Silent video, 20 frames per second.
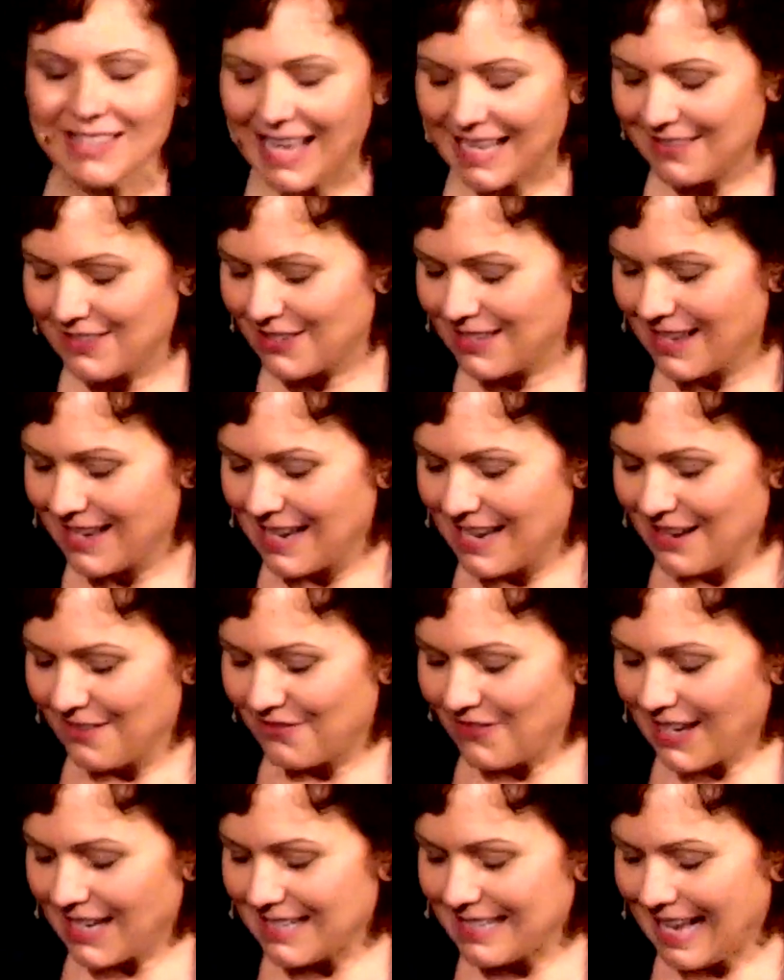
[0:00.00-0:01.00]
That's
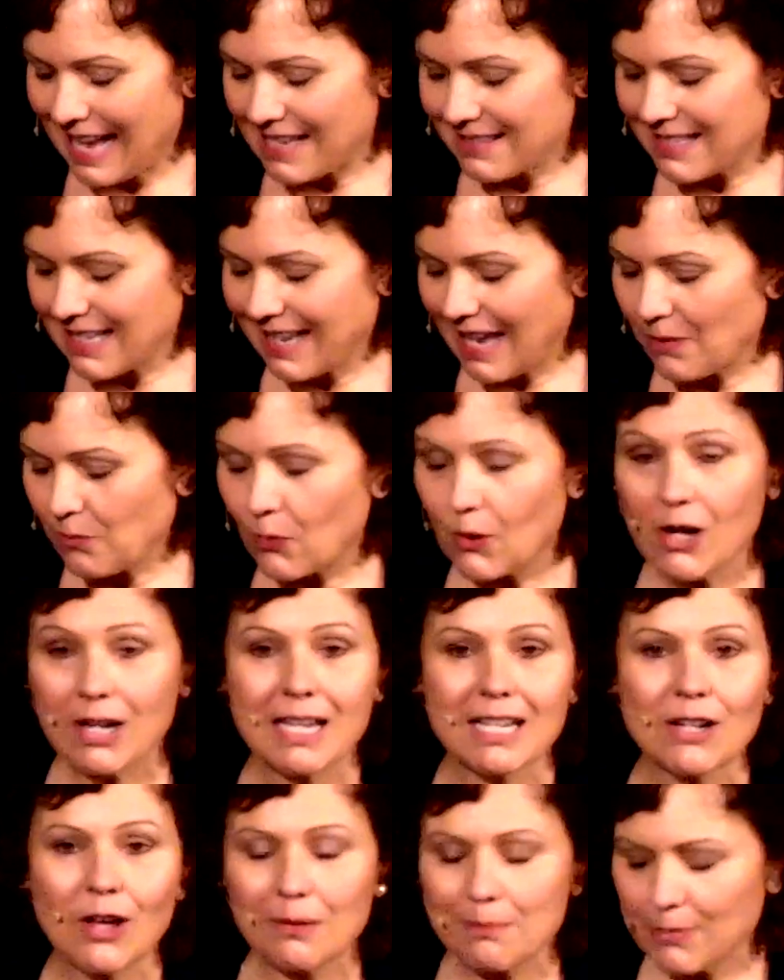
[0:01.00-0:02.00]
fantastic. And
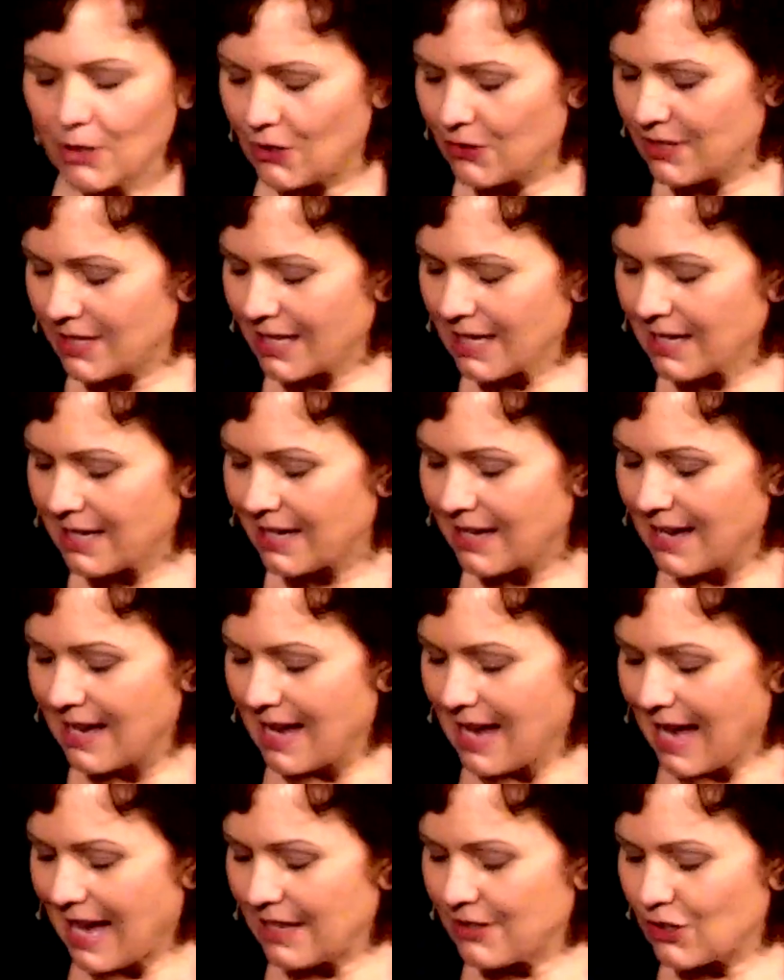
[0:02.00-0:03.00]
working on music
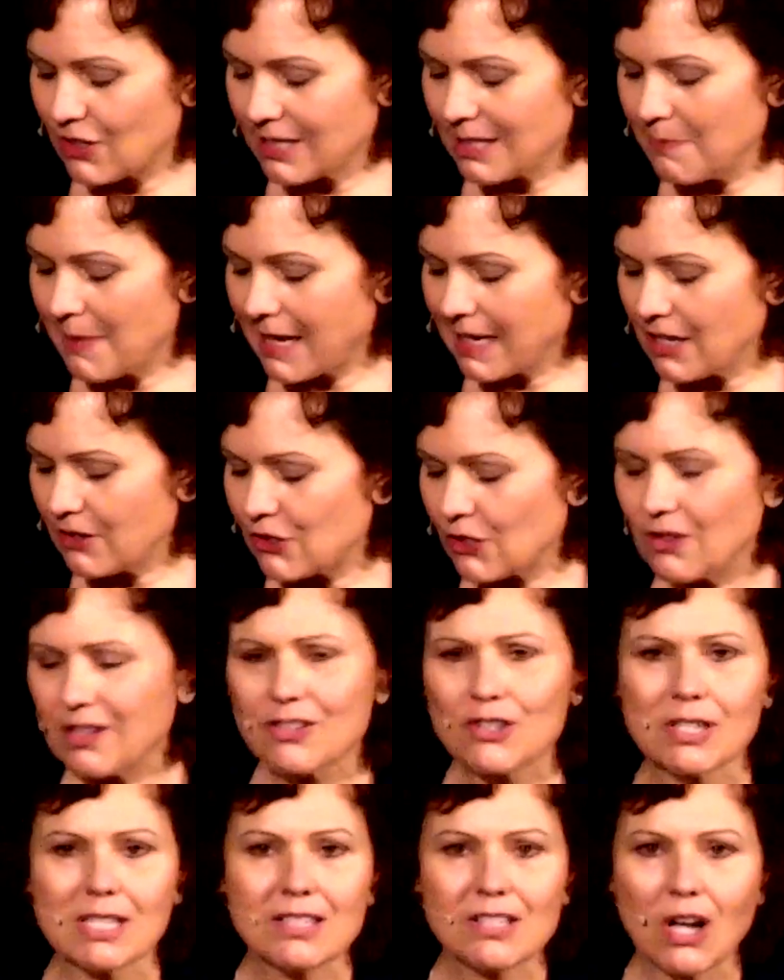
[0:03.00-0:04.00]
and just making sure
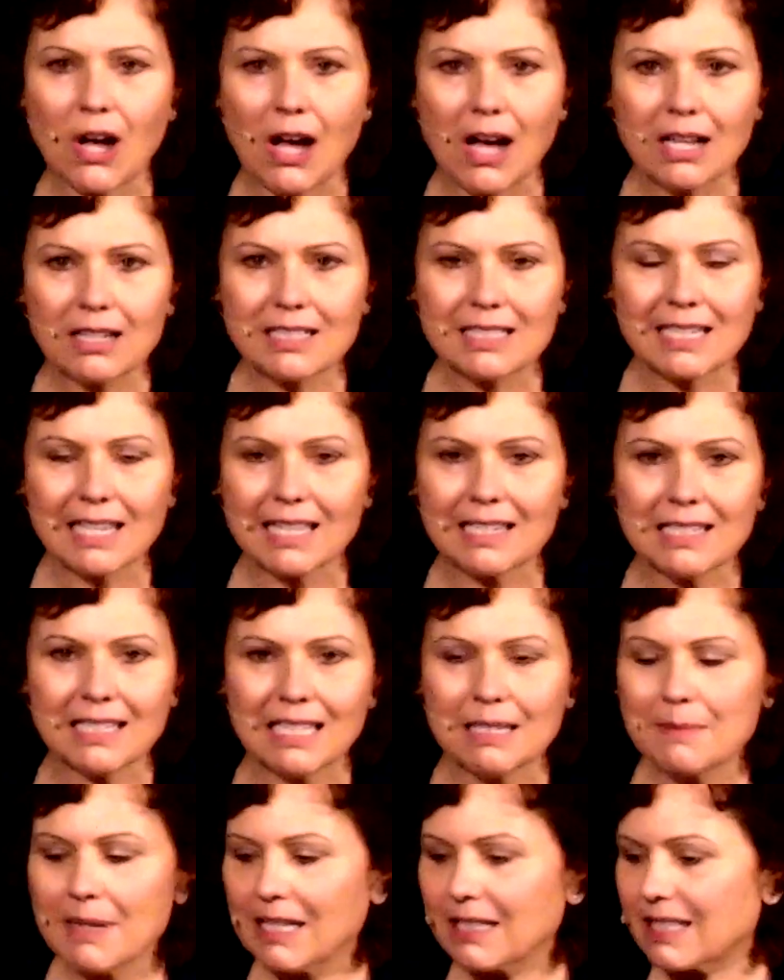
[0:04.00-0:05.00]
that she's calling and
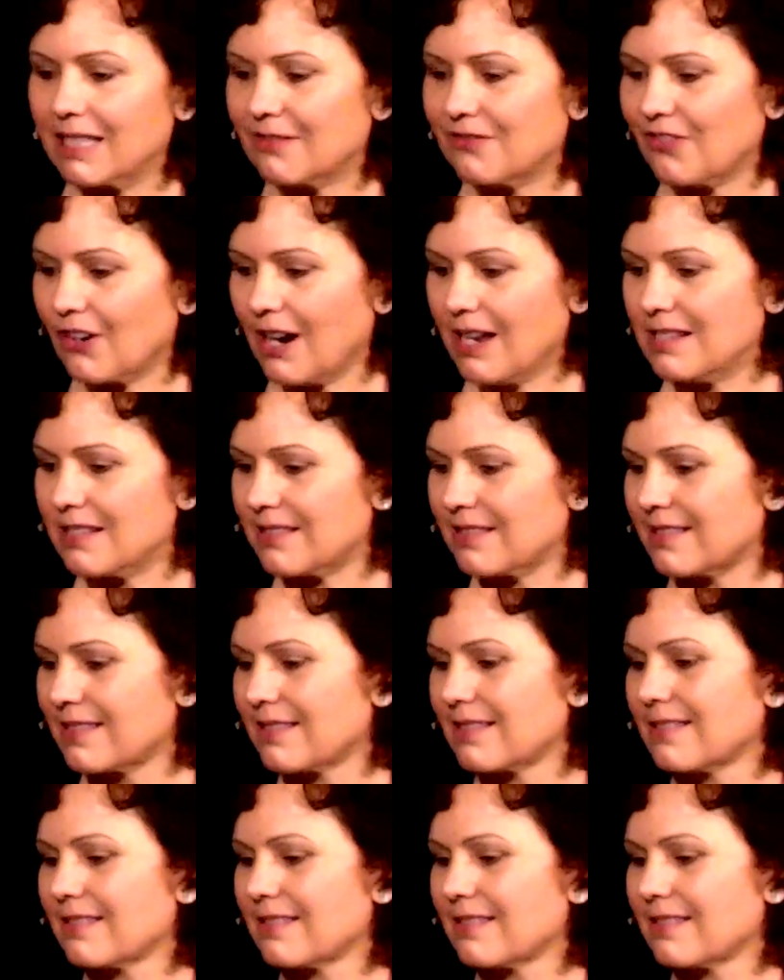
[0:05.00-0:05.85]
emailing friends